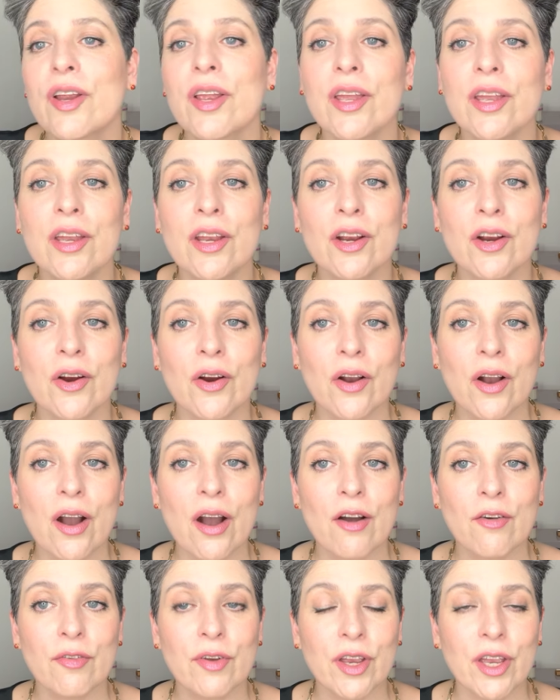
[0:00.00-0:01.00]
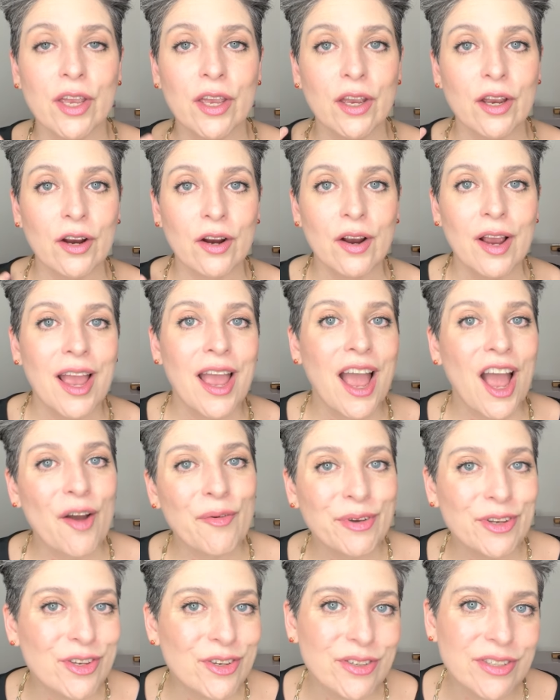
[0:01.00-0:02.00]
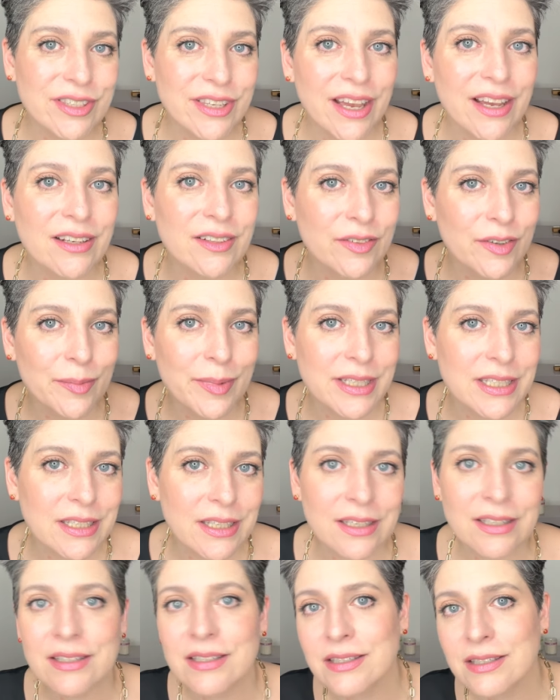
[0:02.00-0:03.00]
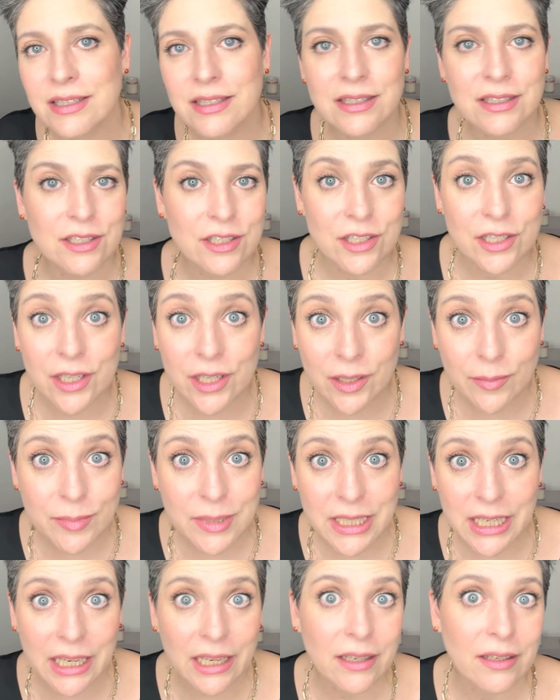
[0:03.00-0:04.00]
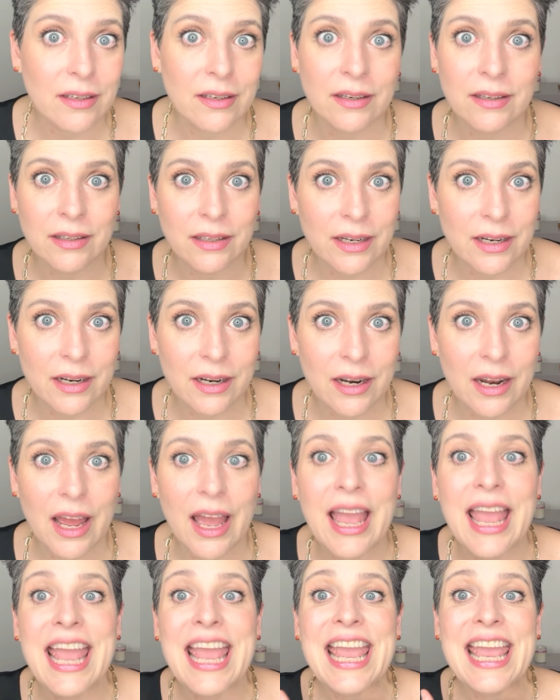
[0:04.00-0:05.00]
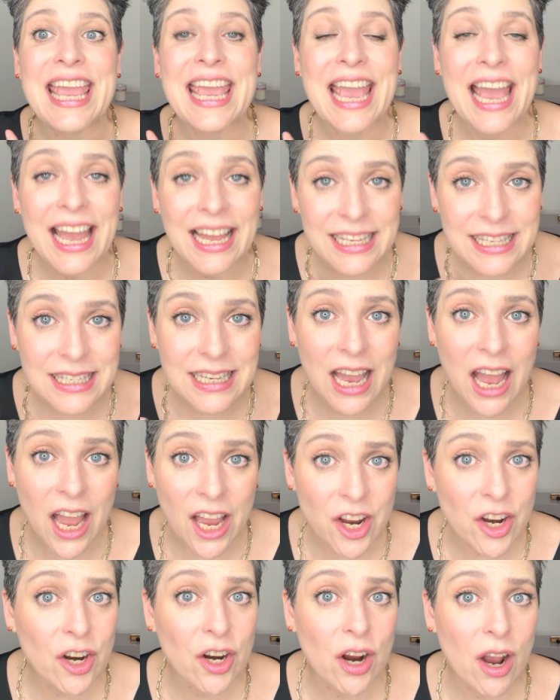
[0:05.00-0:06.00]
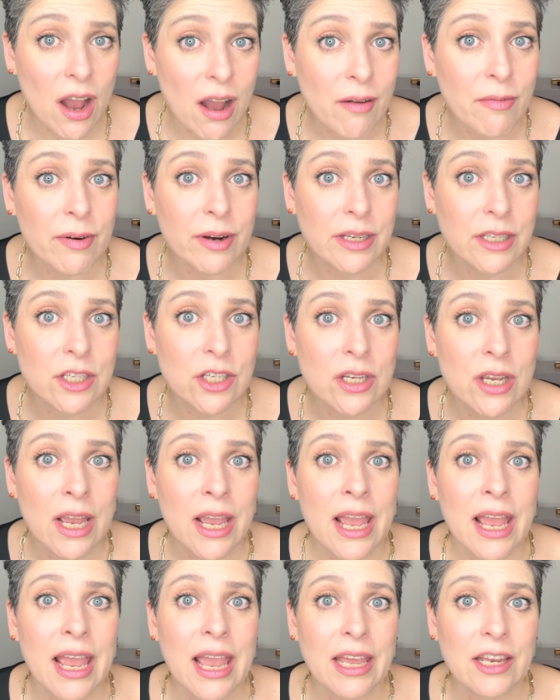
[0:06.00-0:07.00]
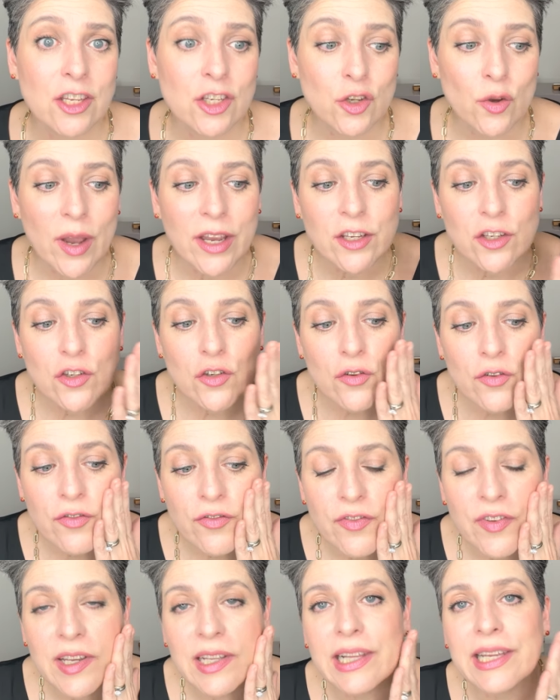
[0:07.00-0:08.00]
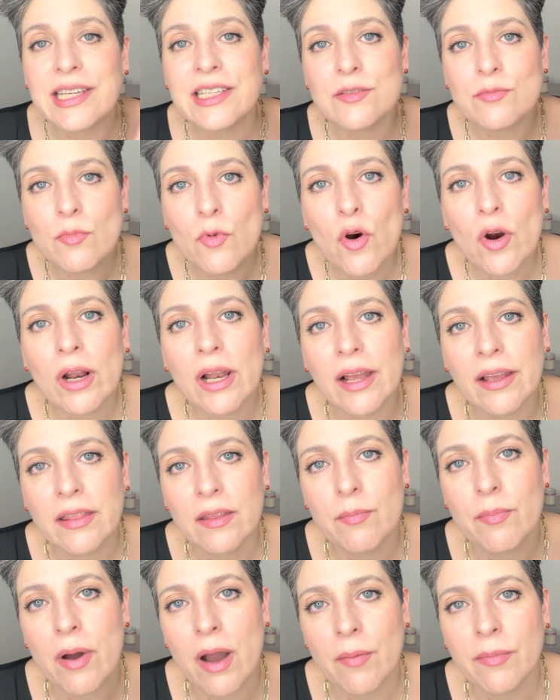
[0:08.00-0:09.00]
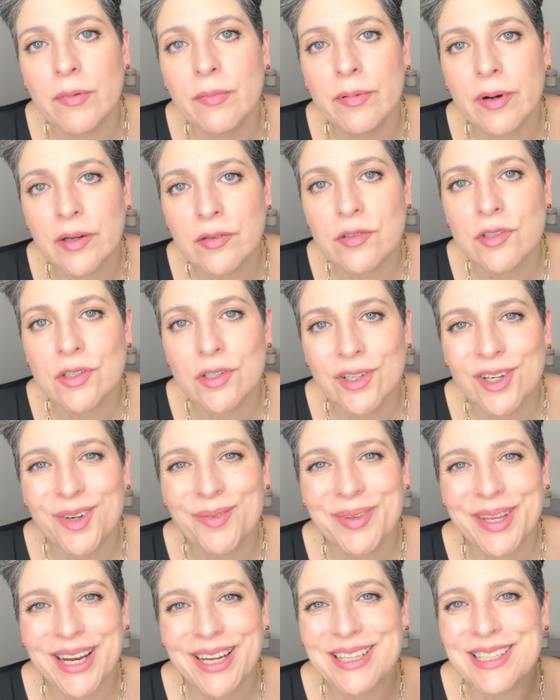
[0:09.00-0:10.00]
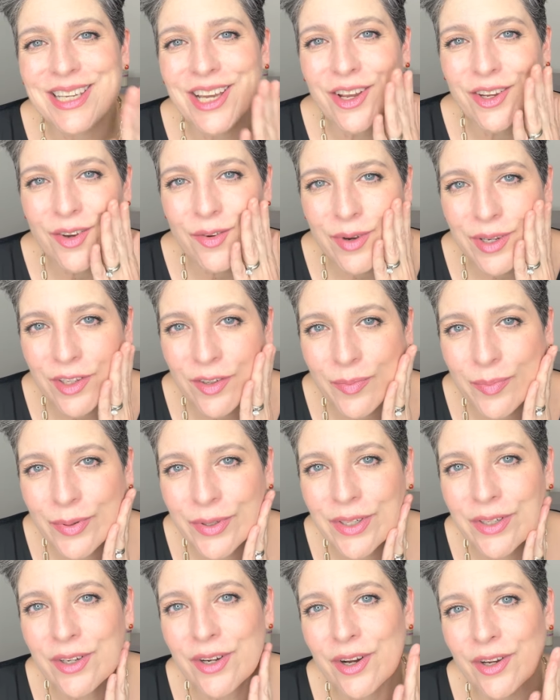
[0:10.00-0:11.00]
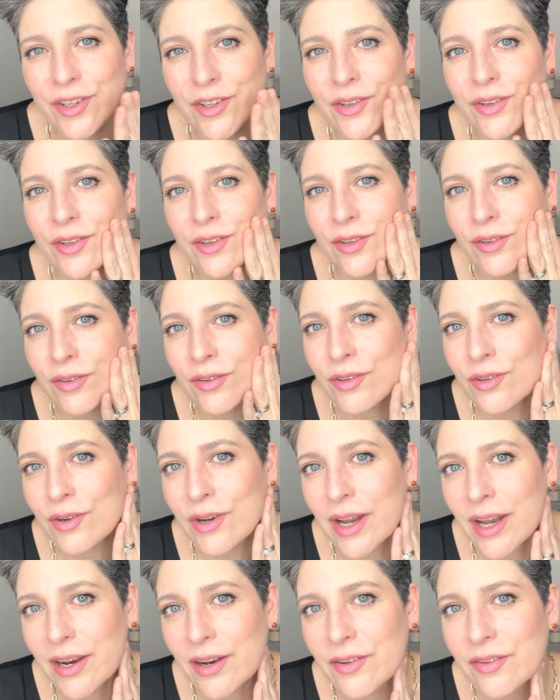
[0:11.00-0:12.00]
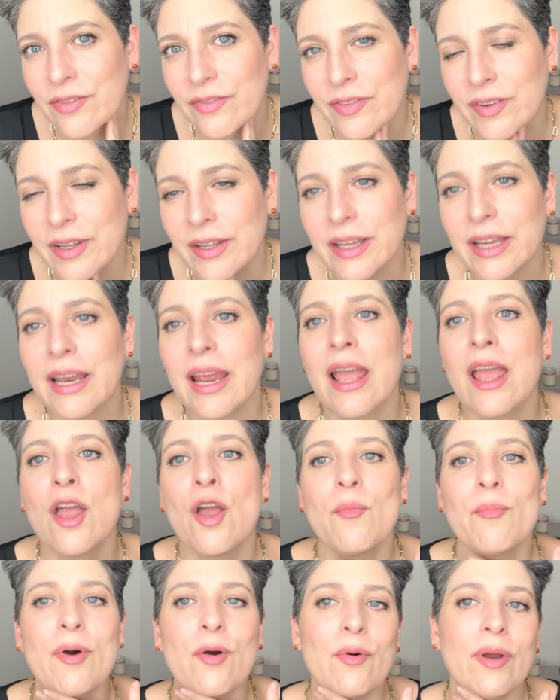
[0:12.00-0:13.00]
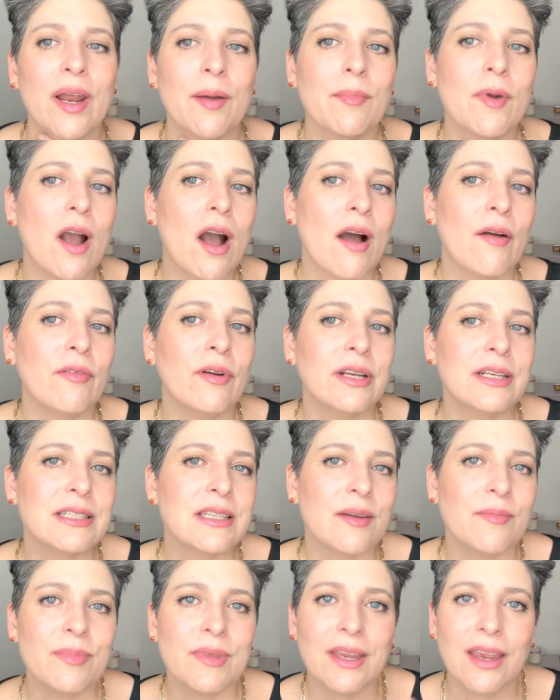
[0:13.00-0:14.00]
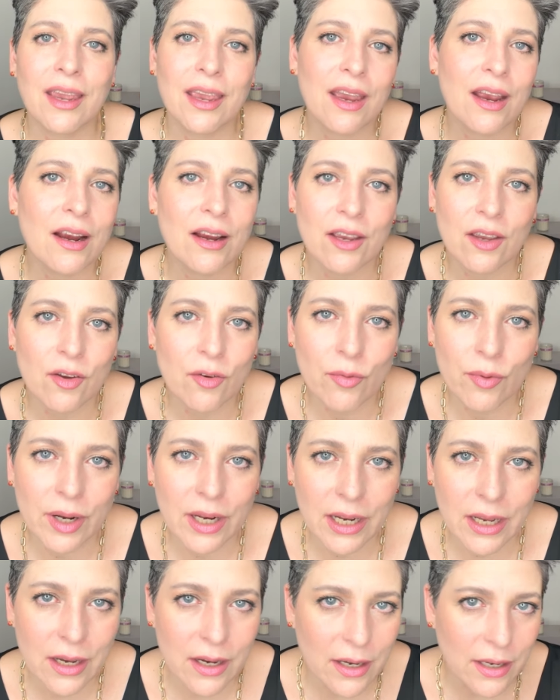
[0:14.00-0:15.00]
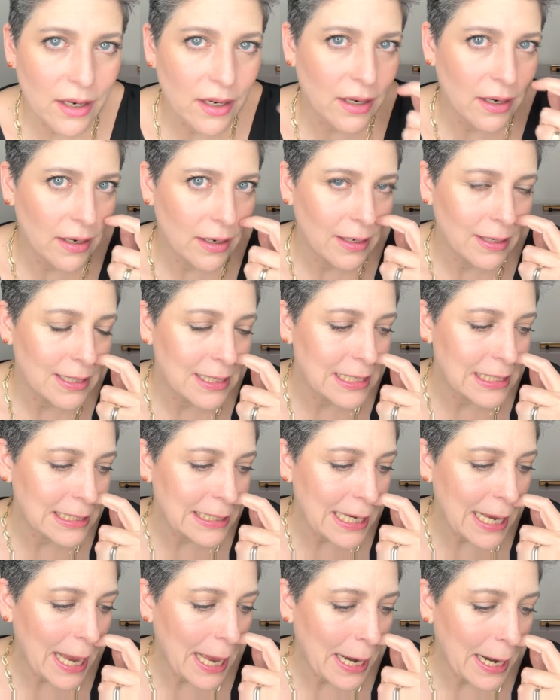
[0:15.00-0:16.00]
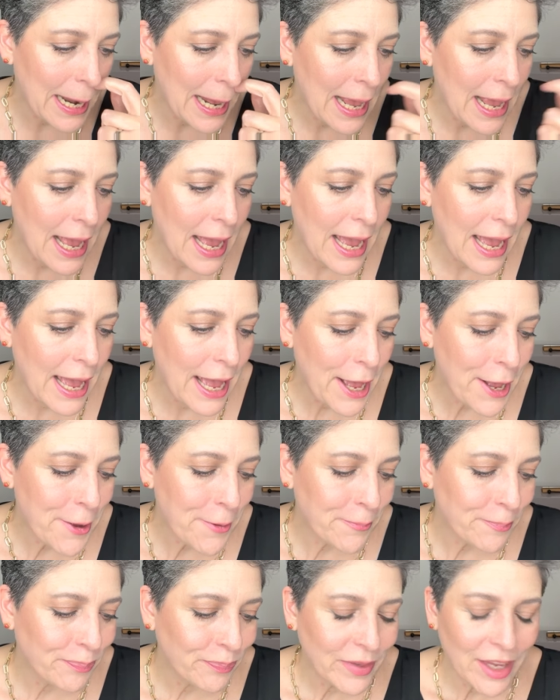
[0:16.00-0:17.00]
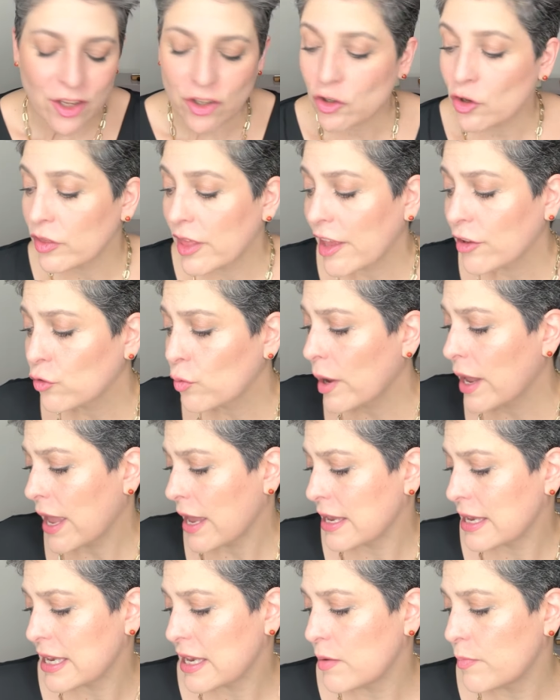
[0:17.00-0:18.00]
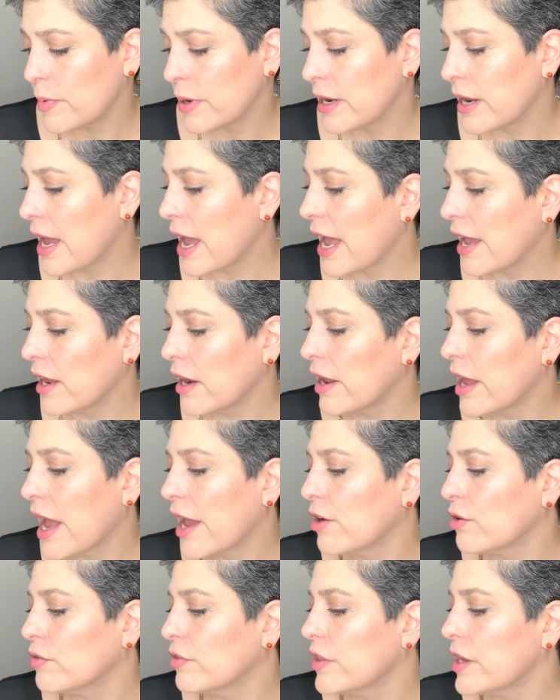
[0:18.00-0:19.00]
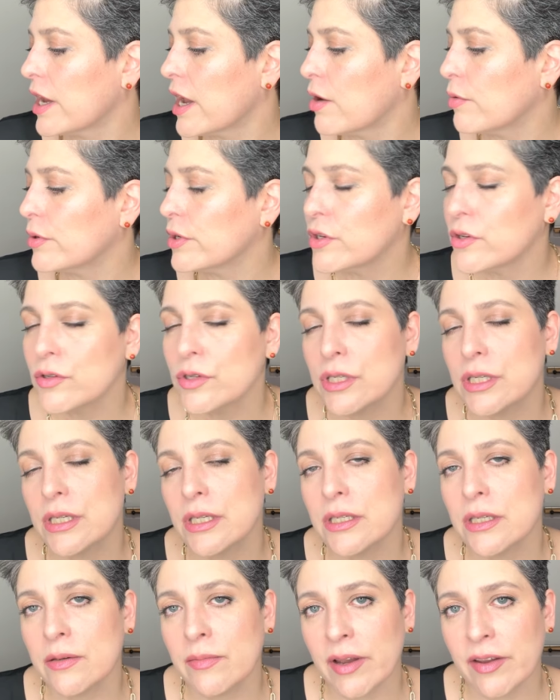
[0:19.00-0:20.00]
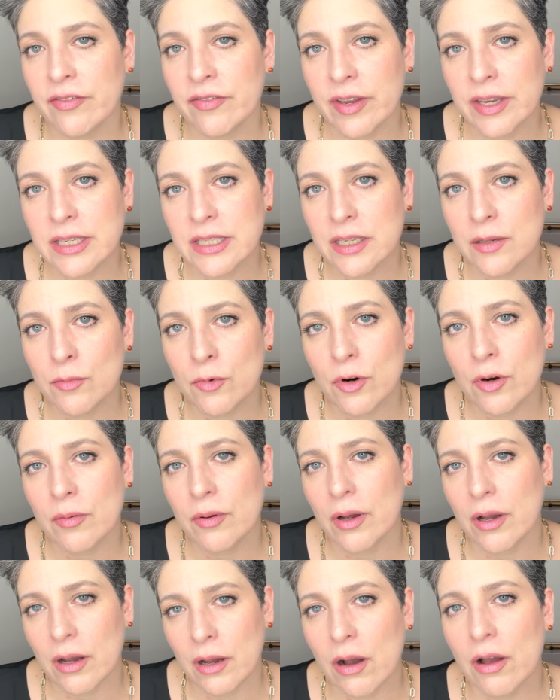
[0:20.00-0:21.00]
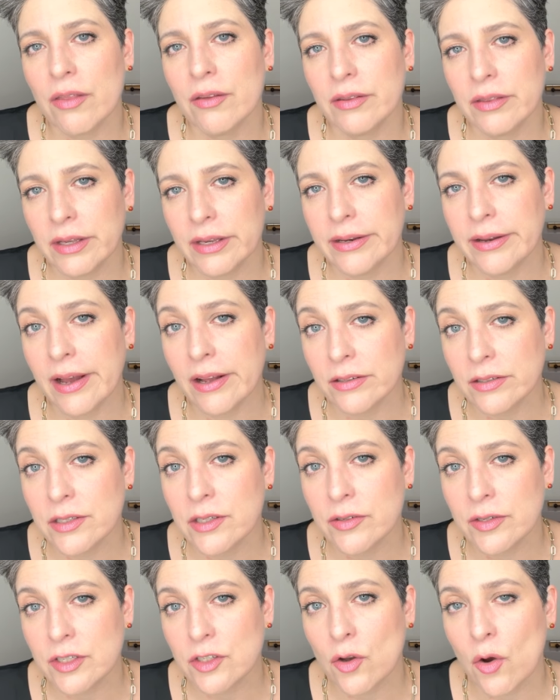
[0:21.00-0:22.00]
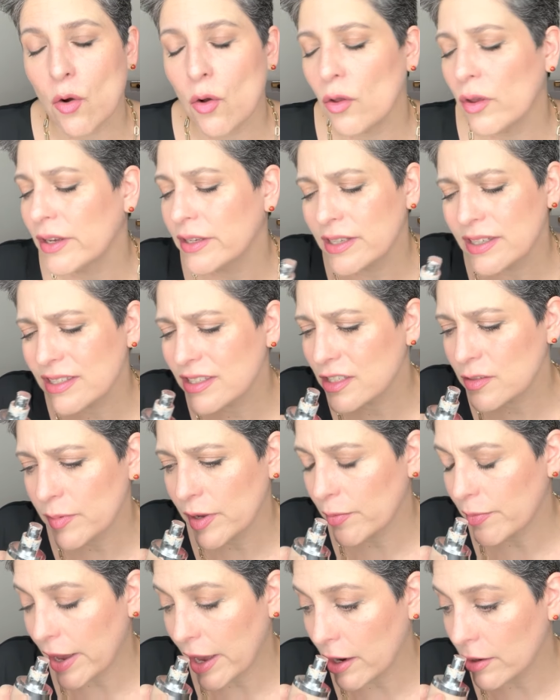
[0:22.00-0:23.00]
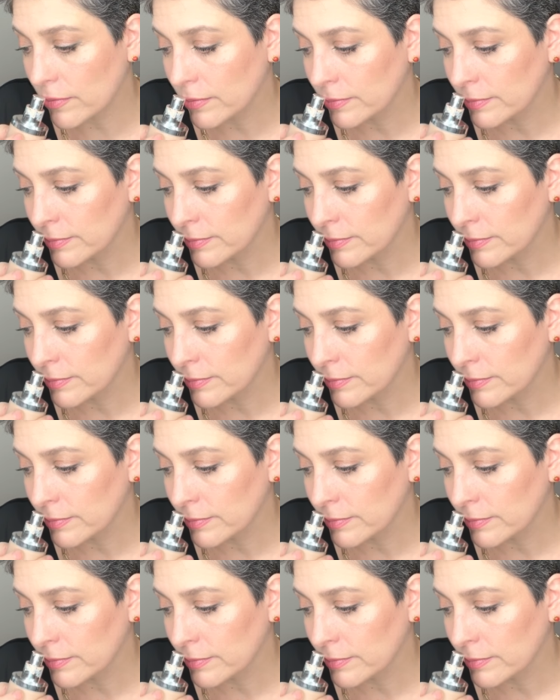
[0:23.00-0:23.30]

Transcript: here or cover here, I would use that for my skin since it's a serum tint and da da da. It has higher coverage. And so I do feel it. It's more like the Bobbi Brown serum that I tell you when you put it on, you, you, you kind of feel it. But when I'm covering something here, you really couldn't see it. Um, so that's why I keep it. I, I don't think I would use this in my face anymore other than also it's old. it doesn't smell bad